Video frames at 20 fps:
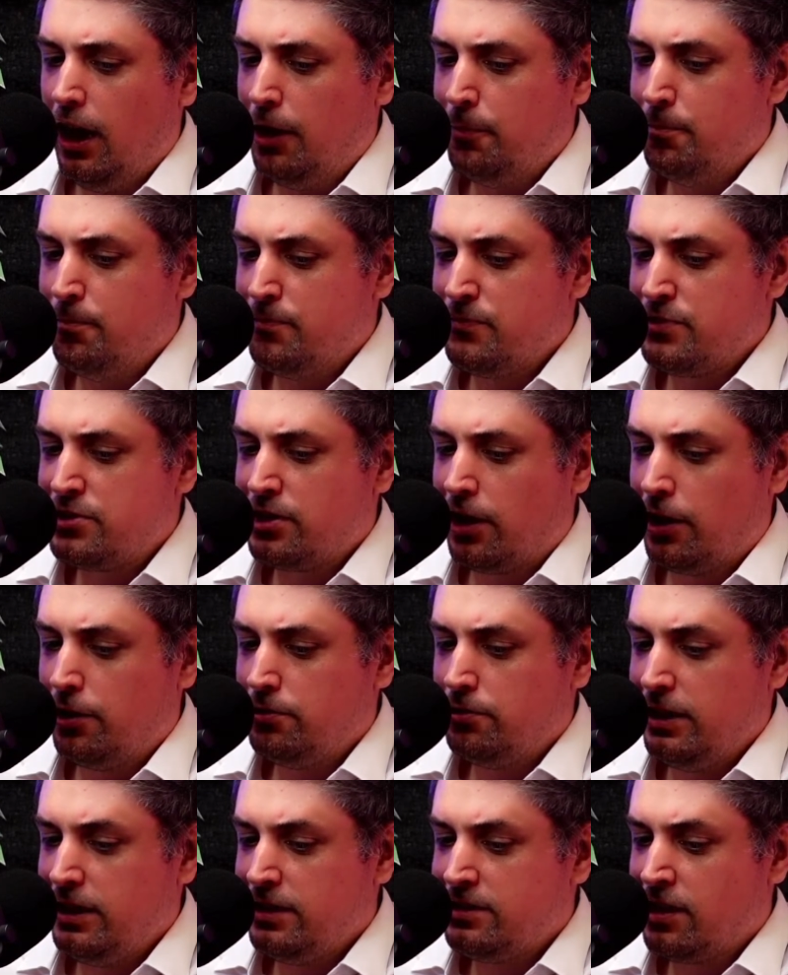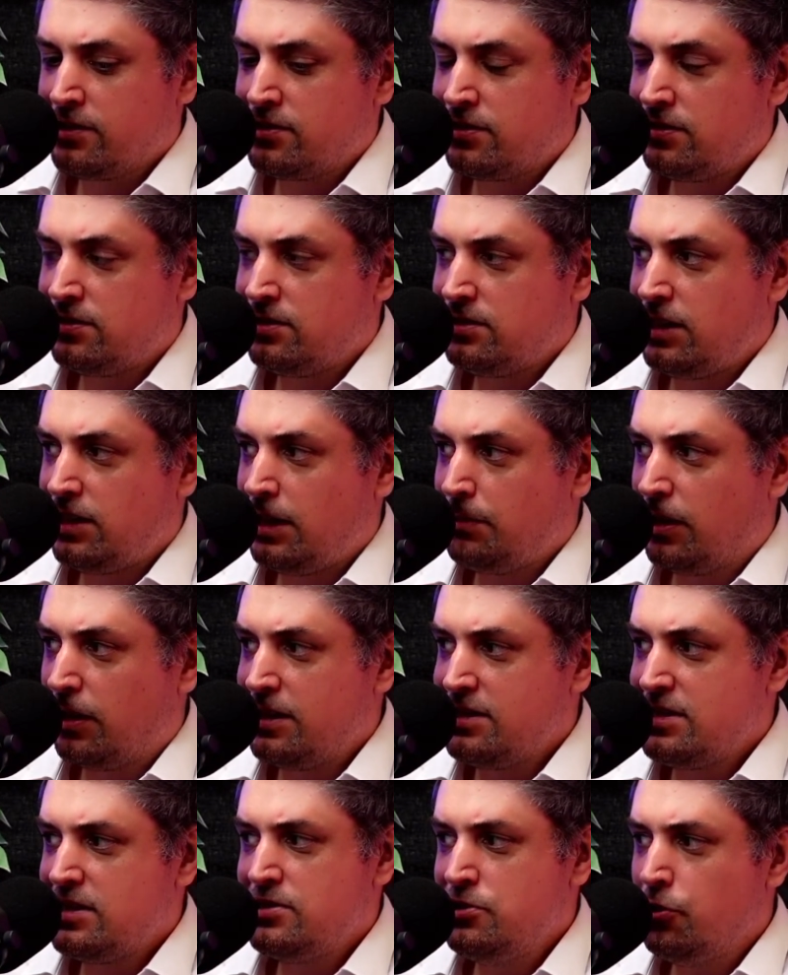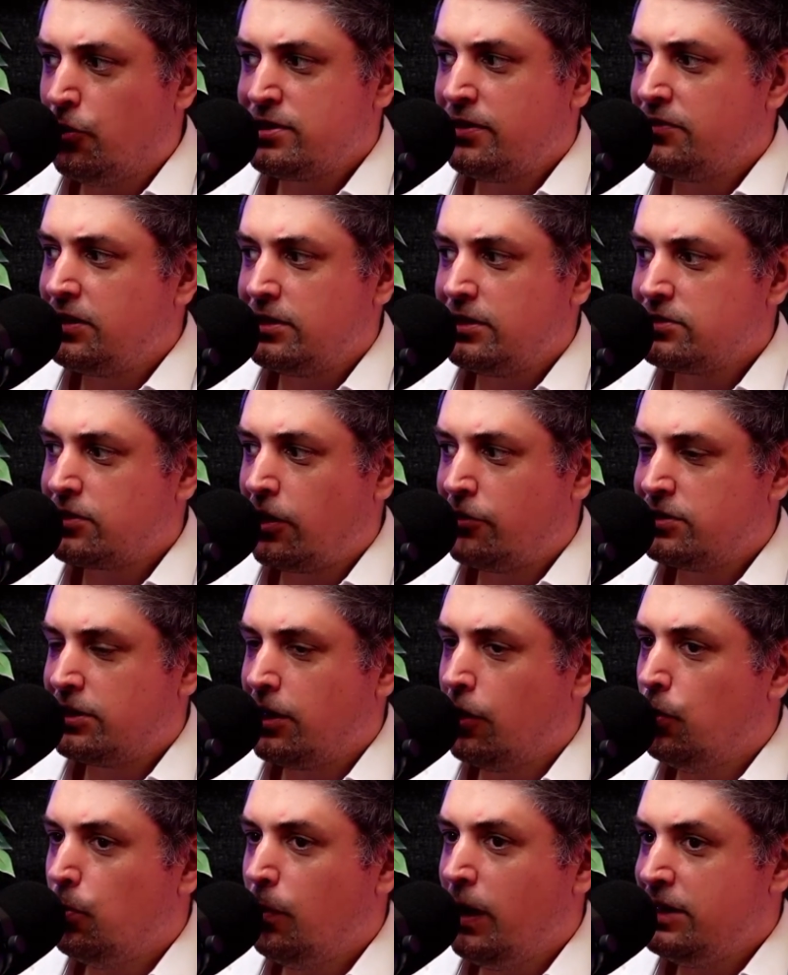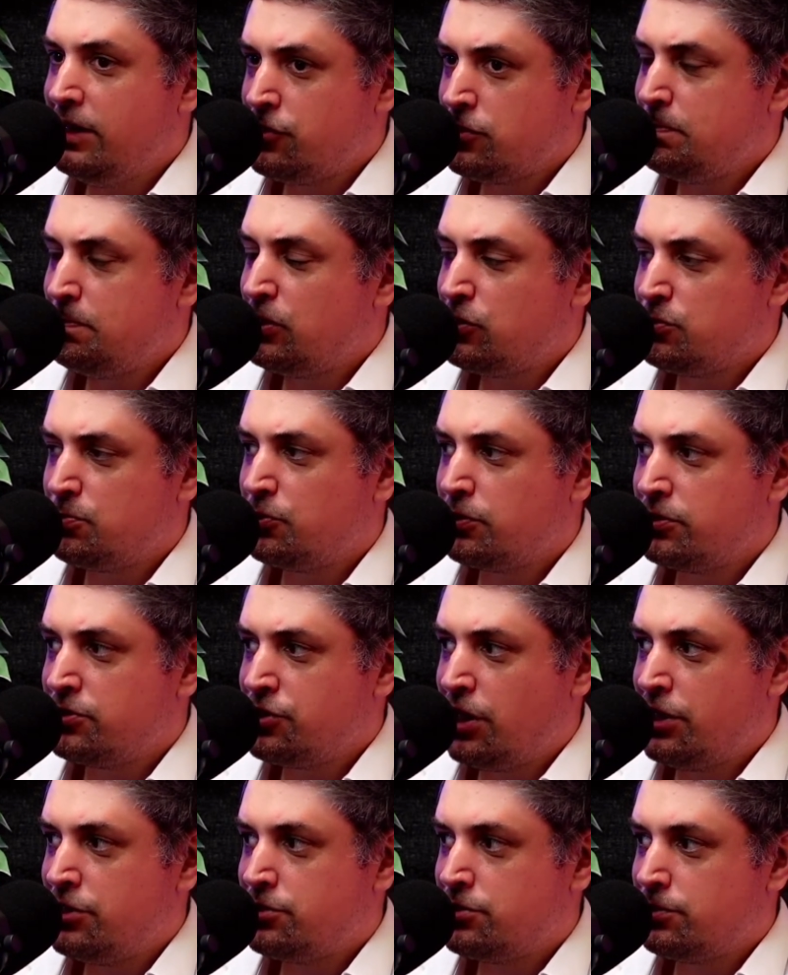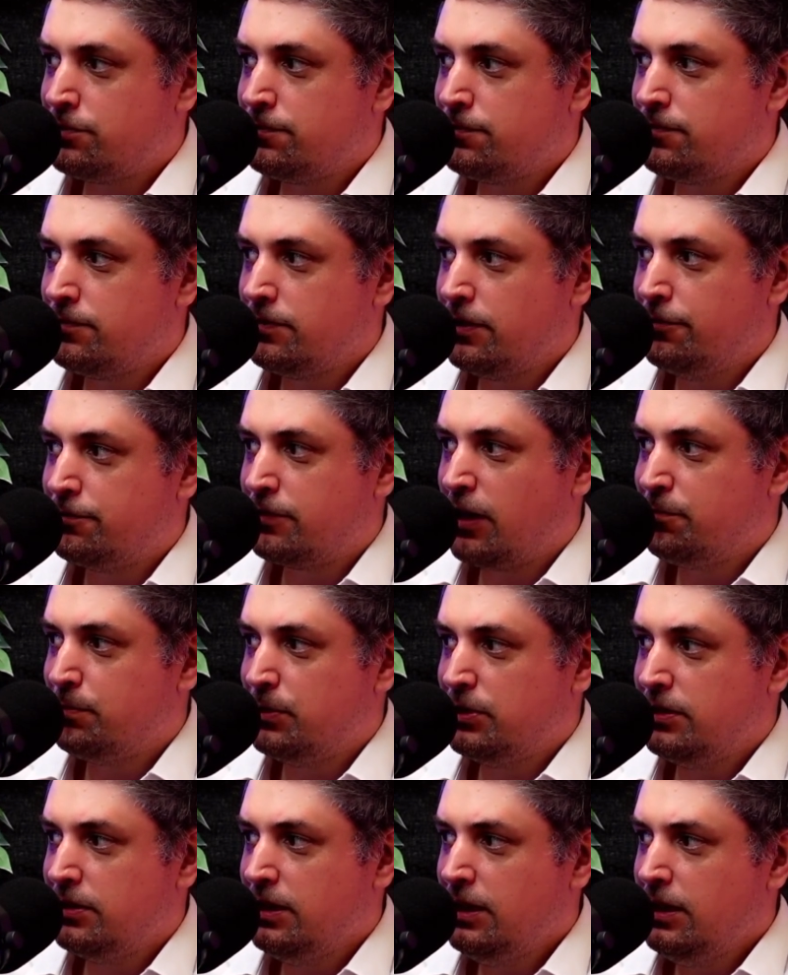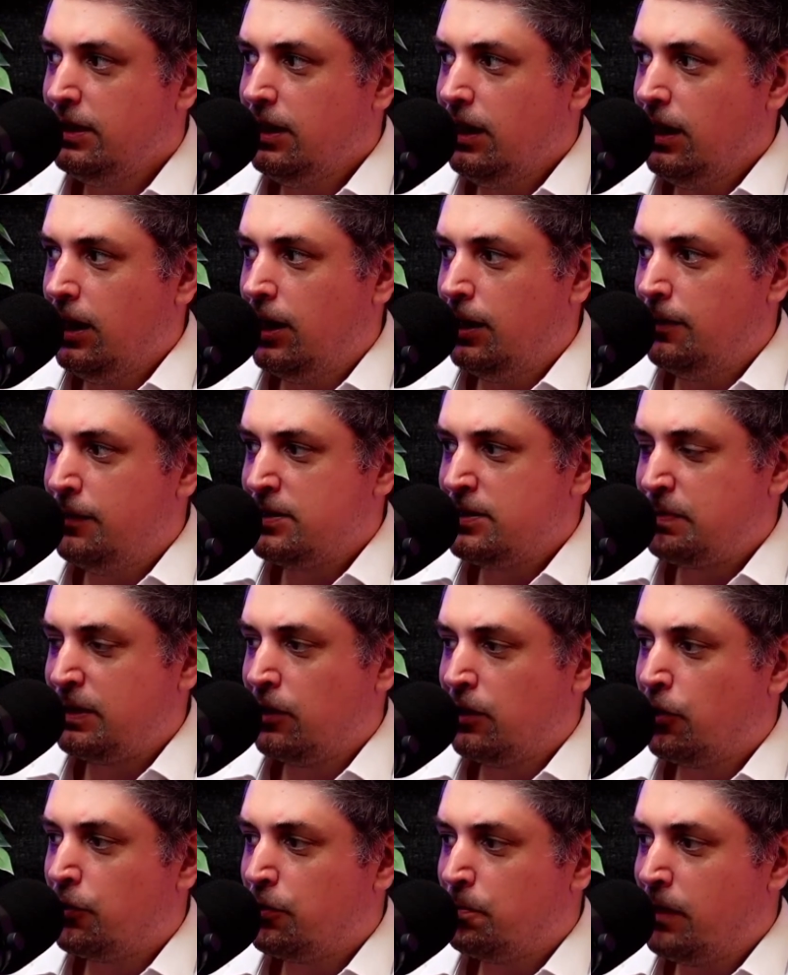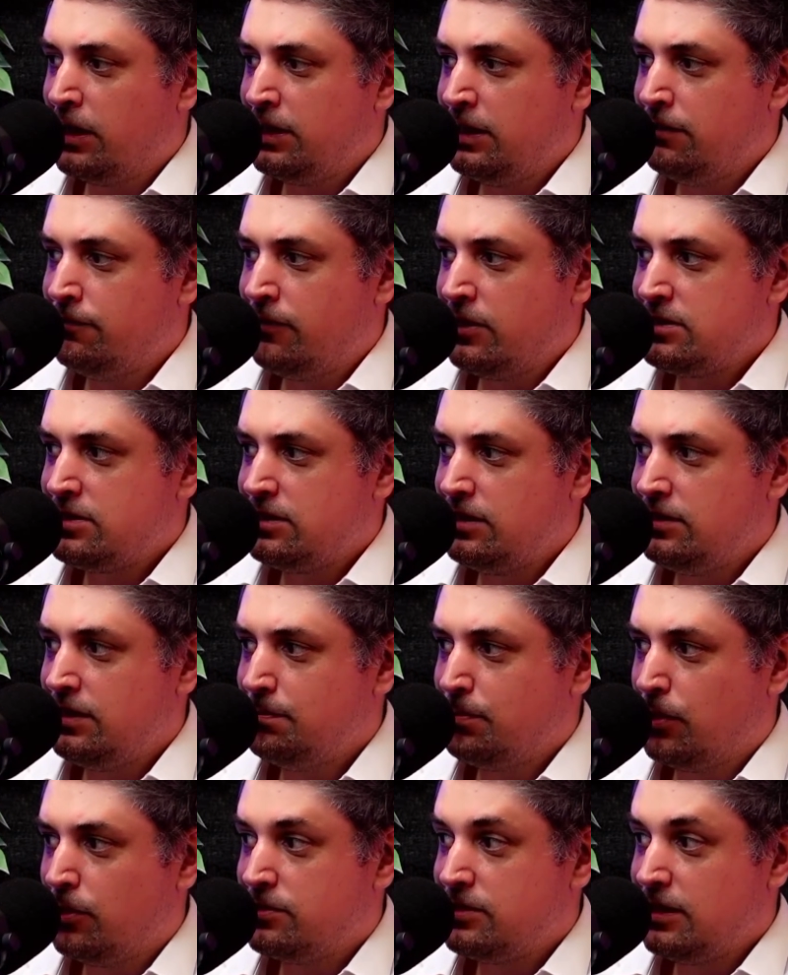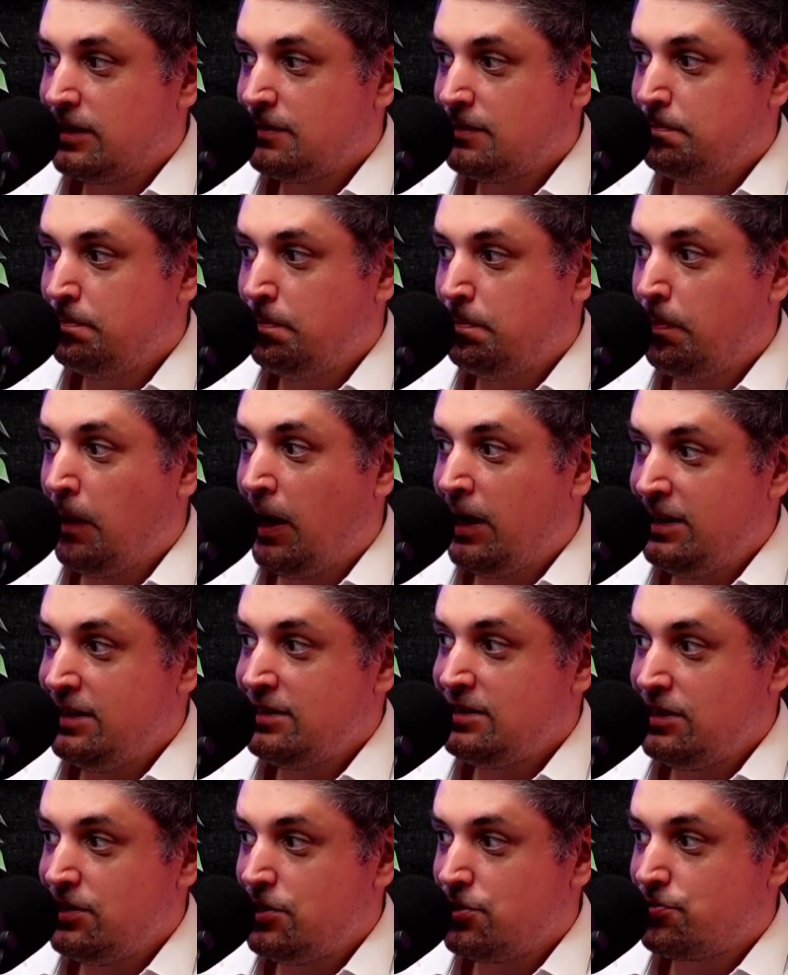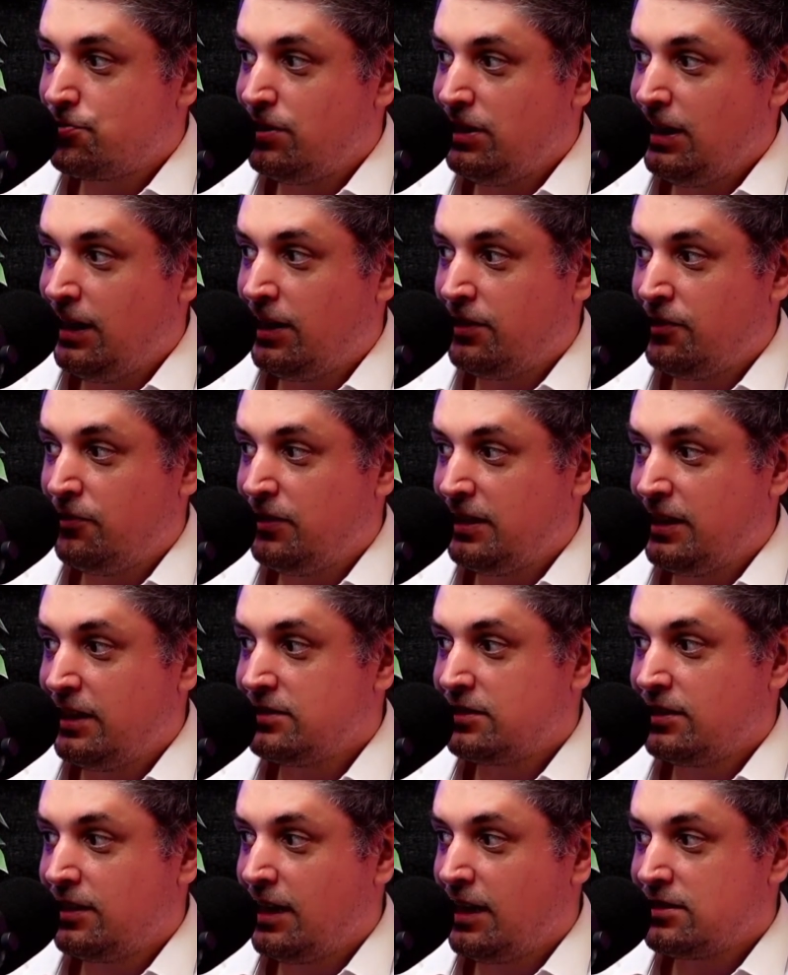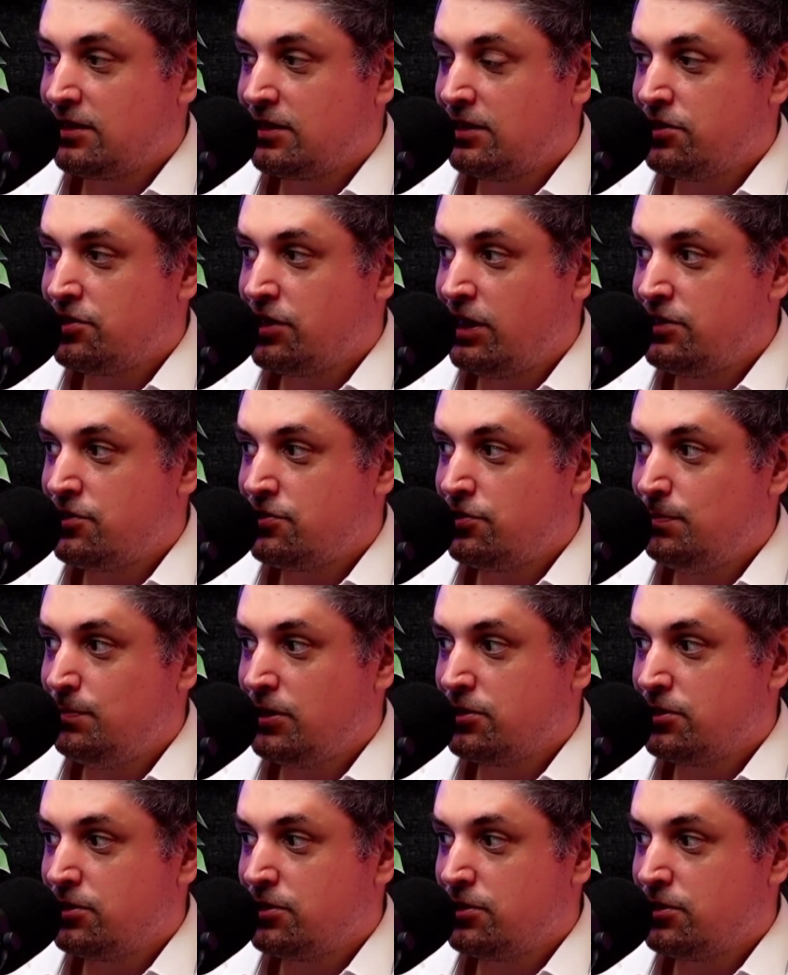So it does seem like this is not something that's going to go away just because we've got a change of government. There's been a lot of money invested in politics by this industry, and I don't think that's going to change too much.